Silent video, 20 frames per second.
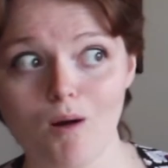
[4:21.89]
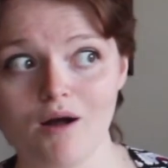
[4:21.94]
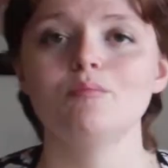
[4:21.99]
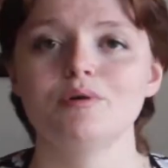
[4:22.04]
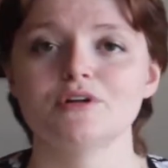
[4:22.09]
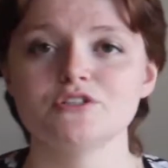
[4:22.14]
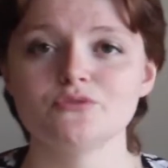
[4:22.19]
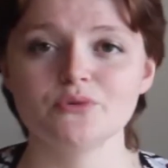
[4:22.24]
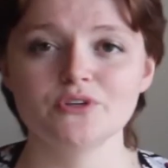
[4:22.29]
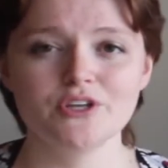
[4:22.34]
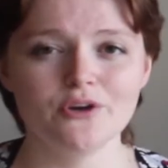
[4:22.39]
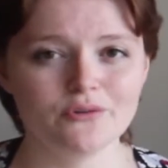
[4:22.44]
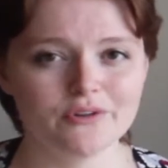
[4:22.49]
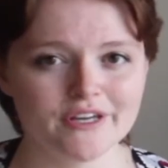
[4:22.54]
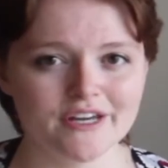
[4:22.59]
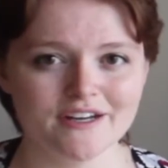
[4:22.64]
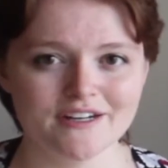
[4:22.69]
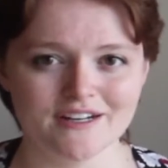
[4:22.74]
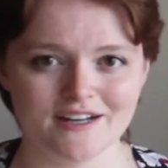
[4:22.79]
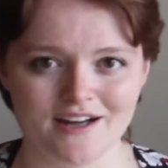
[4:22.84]
But it's really
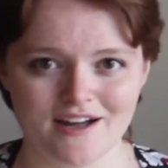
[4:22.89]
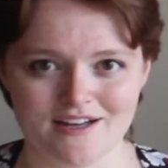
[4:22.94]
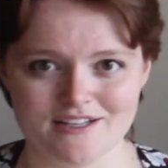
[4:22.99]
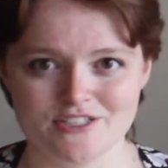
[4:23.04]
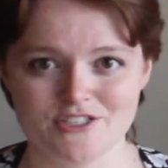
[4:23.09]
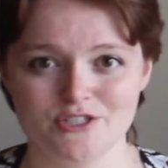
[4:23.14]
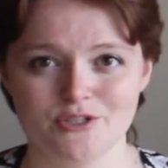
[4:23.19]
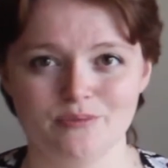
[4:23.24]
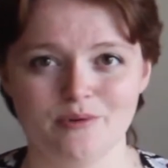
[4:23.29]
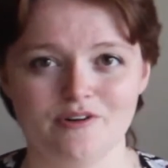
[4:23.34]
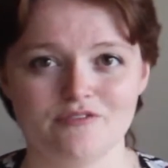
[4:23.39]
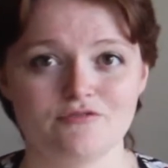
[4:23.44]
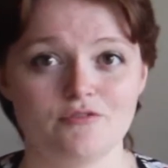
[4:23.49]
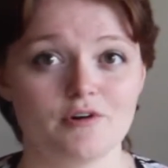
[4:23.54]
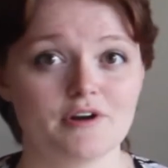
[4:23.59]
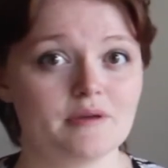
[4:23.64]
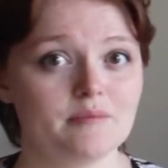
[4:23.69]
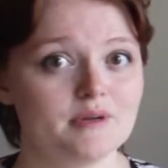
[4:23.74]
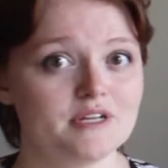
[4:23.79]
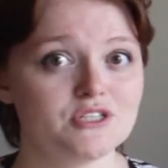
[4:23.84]
only going to cost you about
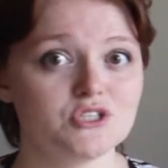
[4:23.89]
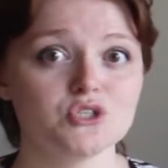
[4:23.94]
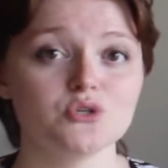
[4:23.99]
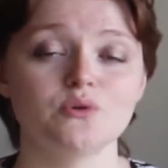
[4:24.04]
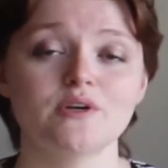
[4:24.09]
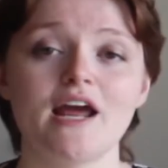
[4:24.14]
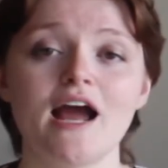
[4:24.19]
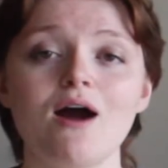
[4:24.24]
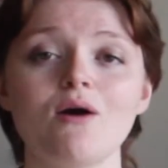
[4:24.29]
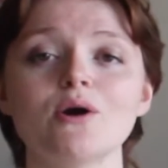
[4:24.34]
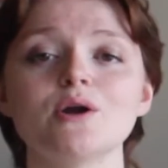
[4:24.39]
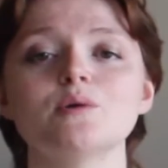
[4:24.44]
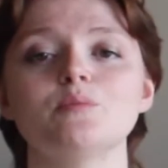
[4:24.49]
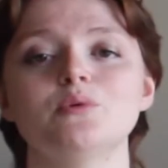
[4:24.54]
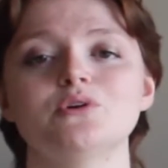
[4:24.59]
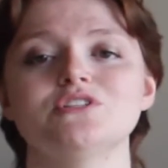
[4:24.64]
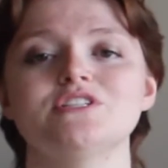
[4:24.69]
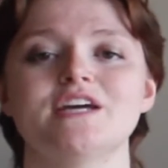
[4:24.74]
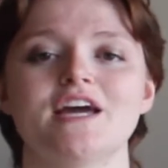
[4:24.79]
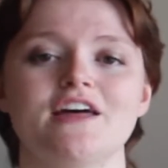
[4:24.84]
40 minutes to an hour to
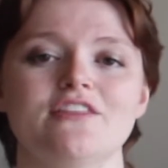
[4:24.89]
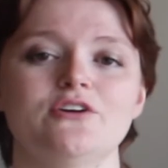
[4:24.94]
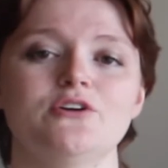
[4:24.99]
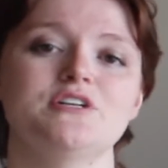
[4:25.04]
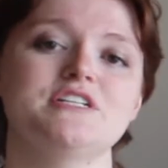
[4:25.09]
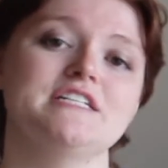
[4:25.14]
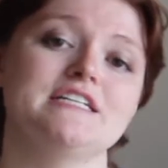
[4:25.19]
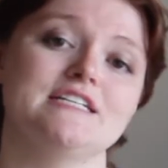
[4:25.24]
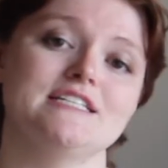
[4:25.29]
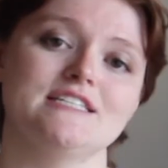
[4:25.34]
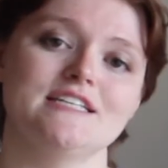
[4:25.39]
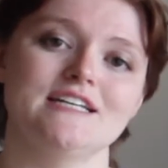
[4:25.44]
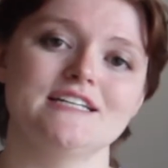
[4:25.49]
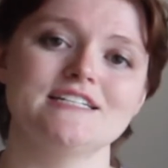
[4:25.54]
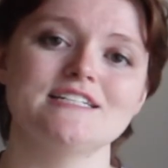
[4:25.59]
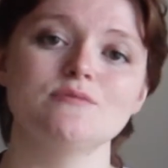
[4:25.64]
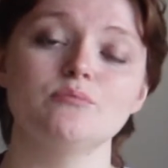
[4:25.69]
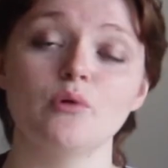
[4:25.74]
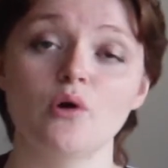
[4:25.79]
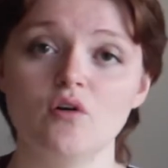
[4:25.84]
put together a
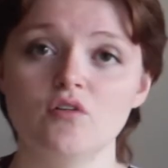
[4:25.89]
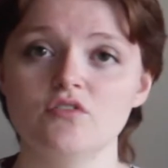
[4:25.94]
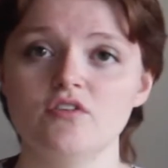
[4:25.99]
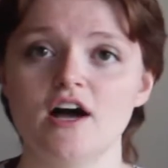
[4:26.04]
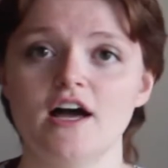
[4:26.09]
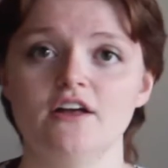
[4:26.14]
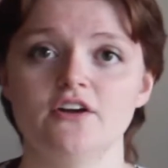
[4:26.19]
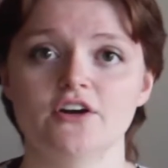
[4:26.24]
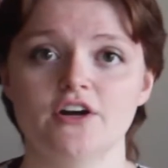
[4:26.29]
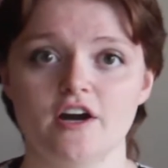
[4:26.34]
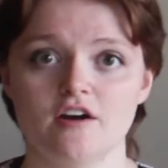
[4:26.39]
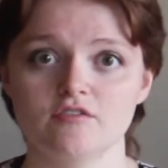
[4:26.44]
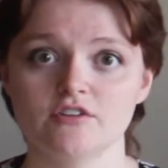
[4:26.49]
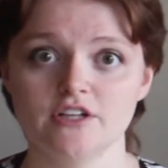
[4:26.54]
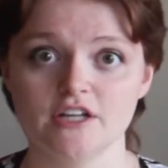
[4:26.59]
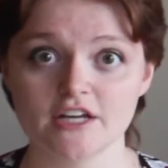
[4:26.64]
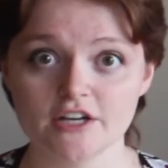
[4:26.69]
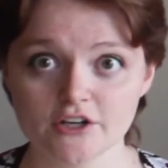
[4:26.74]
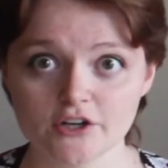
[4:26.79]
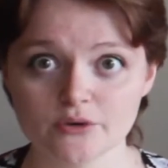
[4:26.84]
decent profile or cover
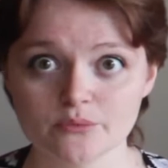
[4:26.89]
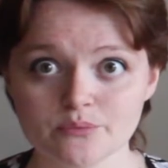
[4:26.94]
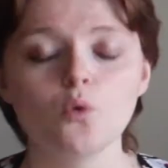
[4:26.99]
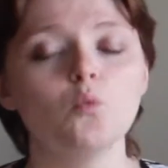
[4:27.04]
letter.